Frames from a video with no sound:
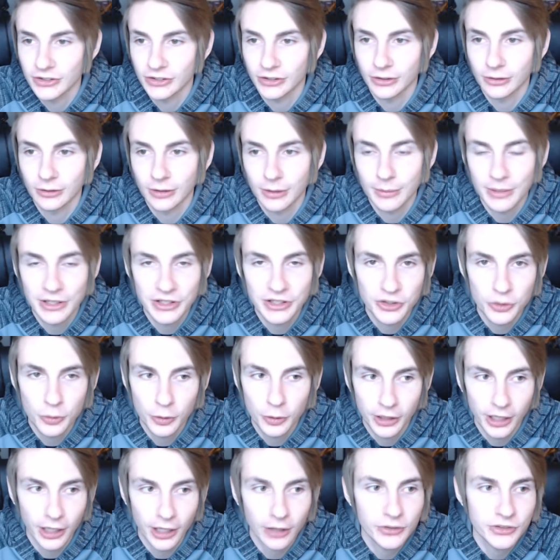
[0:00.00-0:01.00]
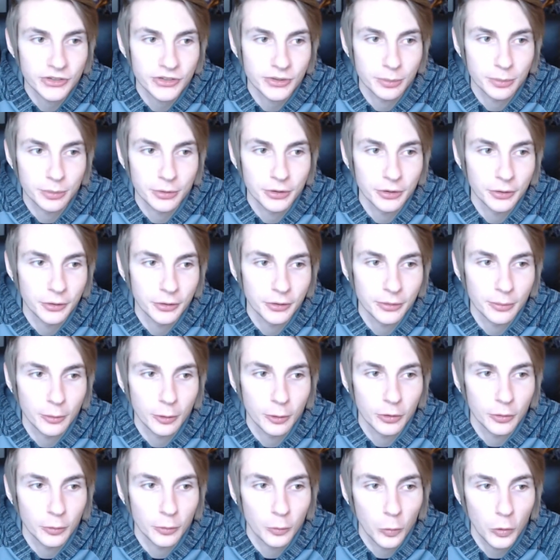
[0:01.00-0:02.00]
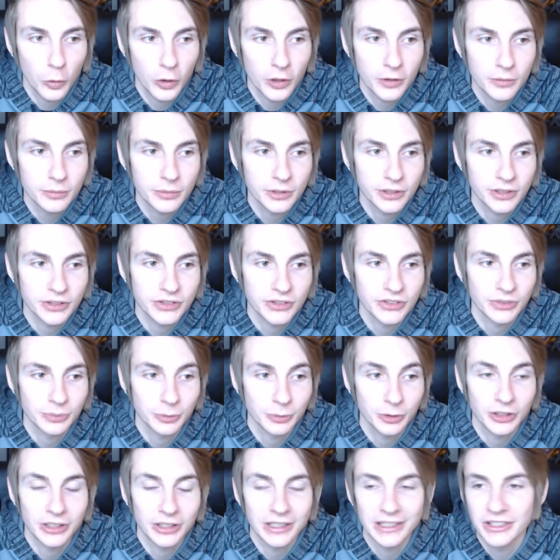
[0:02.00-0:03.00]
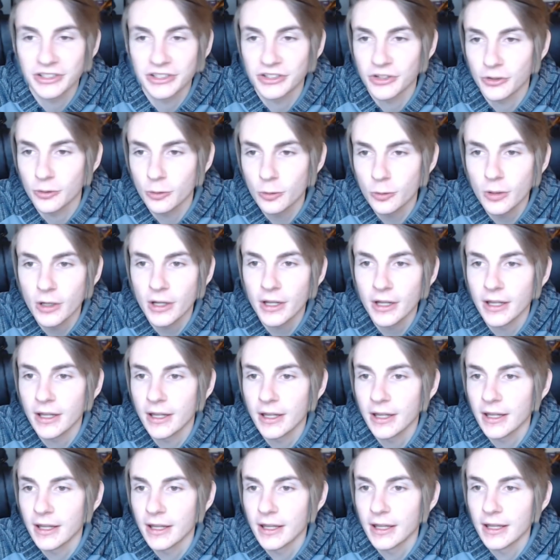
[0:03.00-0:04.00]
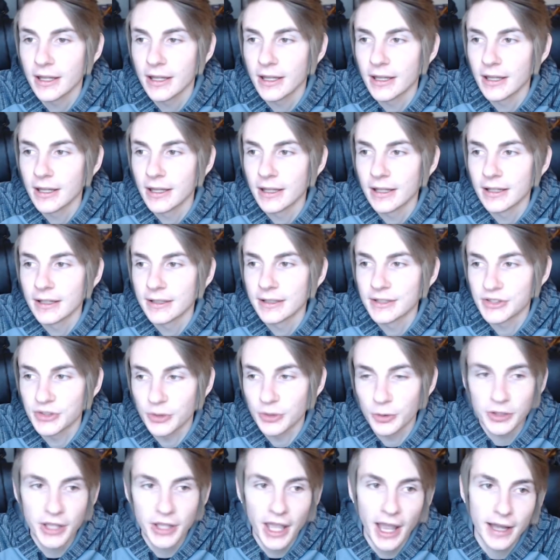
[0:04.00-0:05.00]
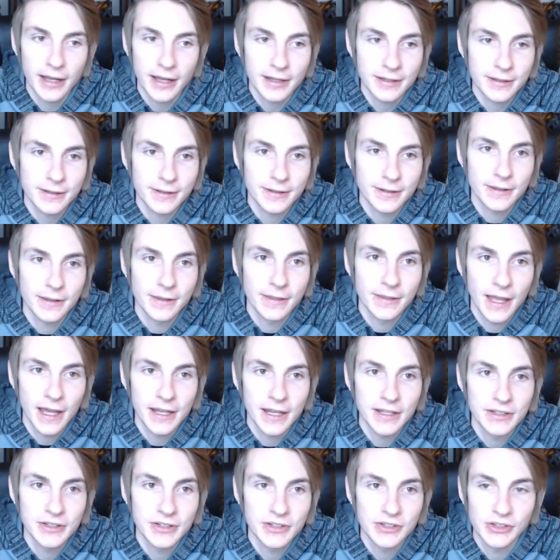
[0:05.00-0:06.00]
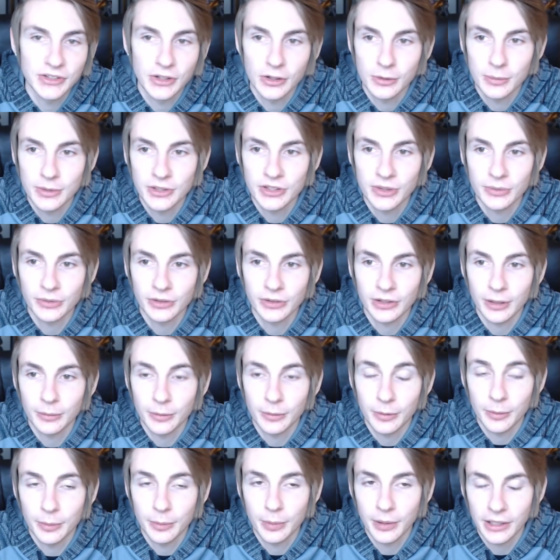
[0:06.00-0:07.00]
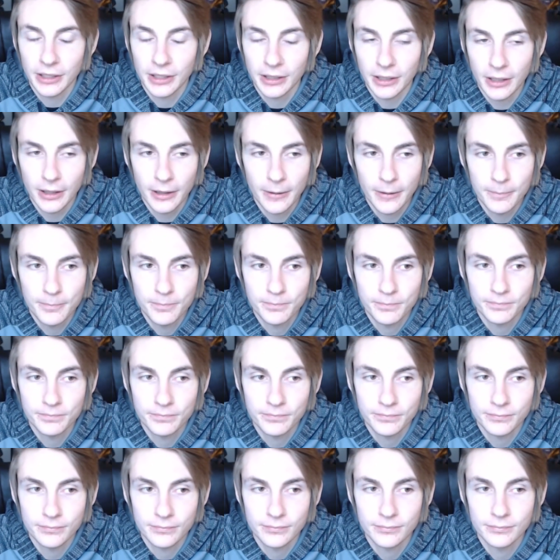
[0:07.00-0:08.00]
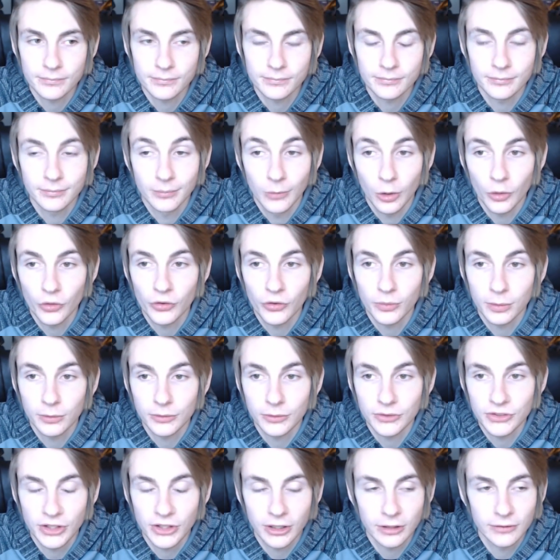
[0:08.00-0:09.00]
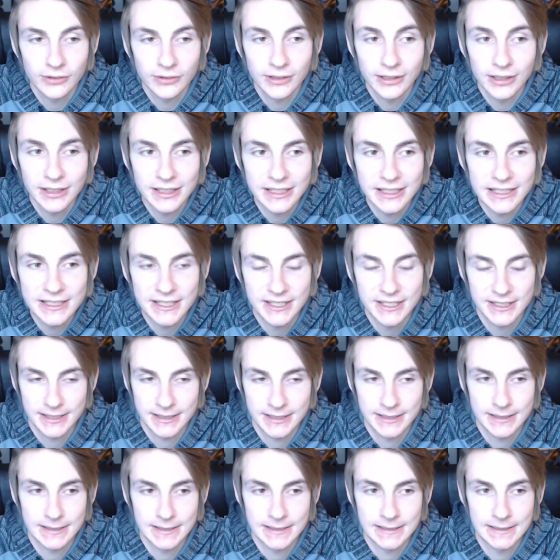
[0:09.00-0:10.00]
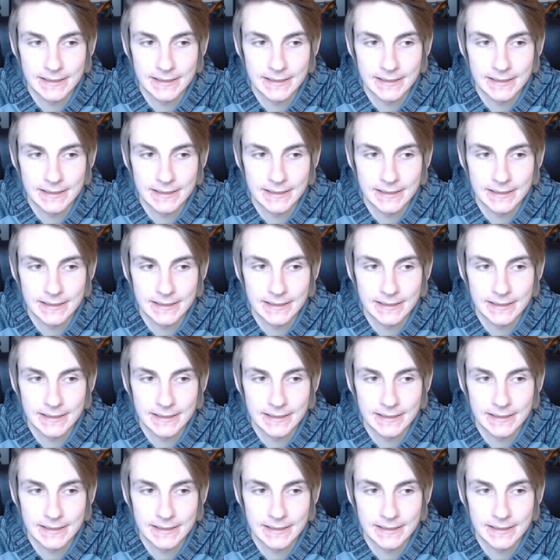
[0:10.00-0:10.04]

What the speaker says: So I made two accounts to pre-order more than one because I'm going to need two. So yeah, that is going to be something that I'm going to be picking up multiples of at least.